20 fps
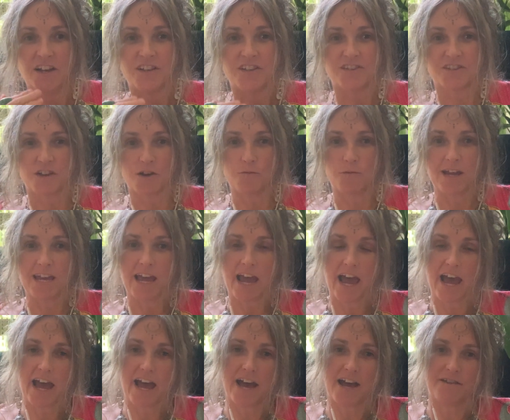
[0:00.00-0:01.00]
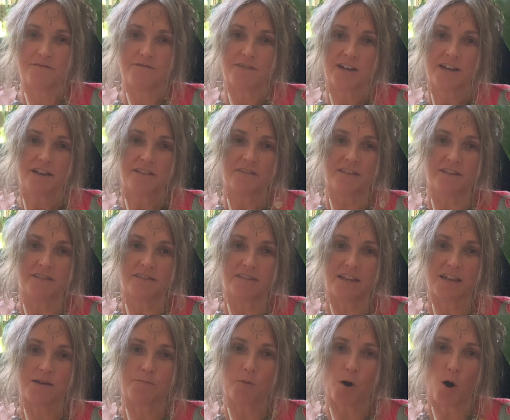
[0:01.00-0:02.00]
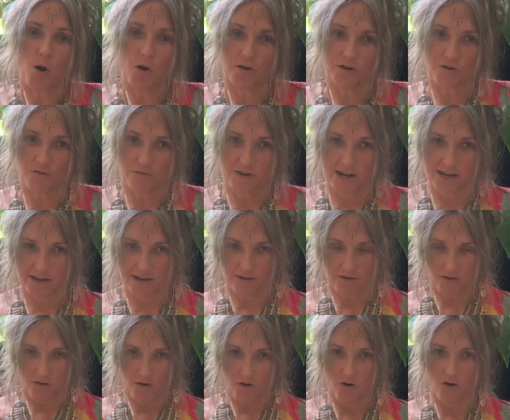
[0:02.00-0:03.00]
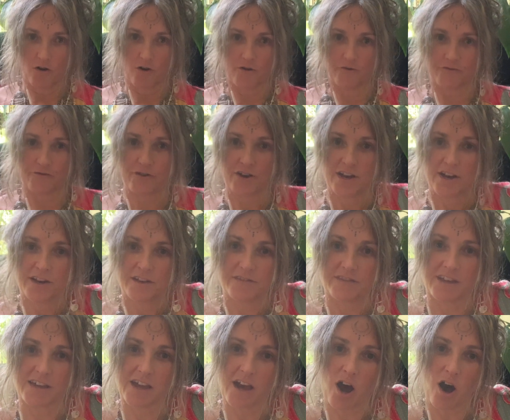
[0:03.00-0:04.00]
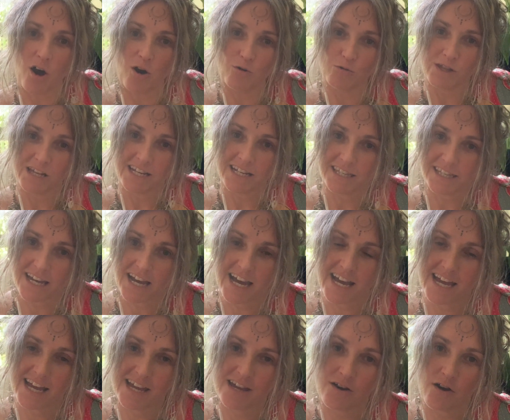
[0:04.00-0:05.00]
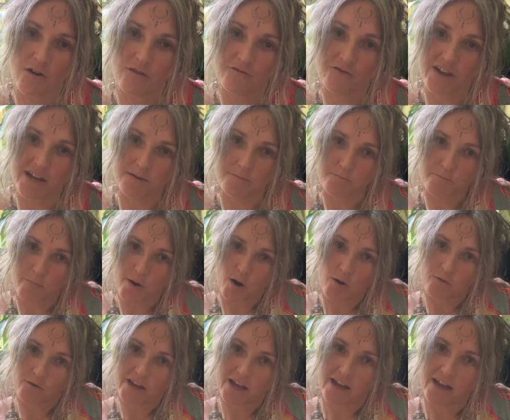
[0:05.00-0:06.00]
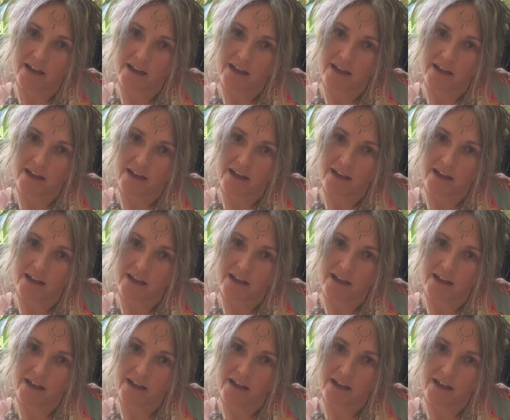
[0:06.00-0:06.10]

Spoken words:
So we have the deep honouring of the holy day of Imbolc,